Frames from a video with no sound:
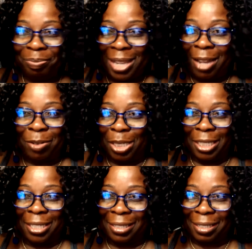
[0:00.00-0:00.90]
I don't
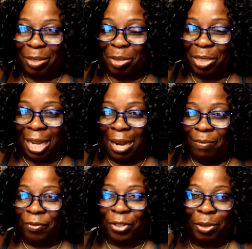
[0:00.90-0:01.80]
think this is a good
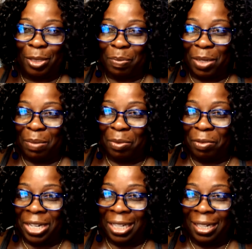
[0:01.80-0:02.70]
time for you to be a
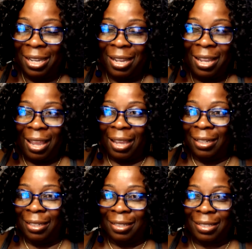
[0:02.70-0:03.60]
Marine. And
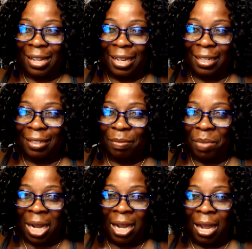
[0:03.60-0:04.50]
he's like,
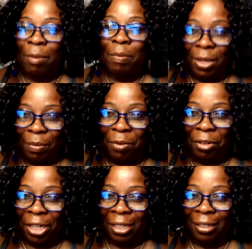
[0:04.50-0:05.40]
Ma, I'm going to be a
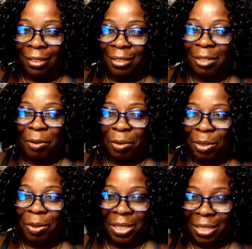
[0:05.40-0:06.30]
Marine. So
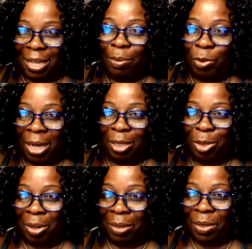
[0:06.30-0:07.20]
you can stop trying to
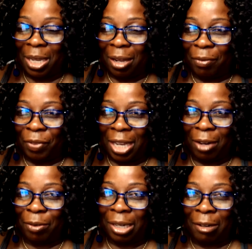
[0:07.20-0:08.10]
talk me out of it. I
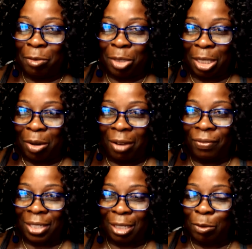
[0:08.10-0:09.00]
don't care who's in
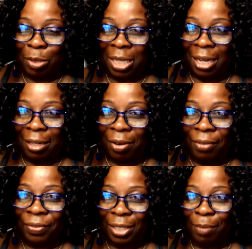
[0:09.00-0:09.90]
office and who's not in
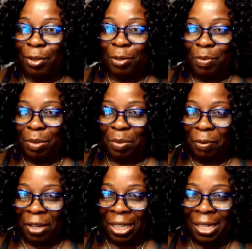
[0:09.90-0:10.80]
office. I'm going to be a
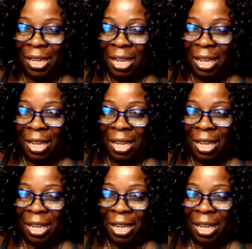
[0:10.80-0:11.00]
Marine.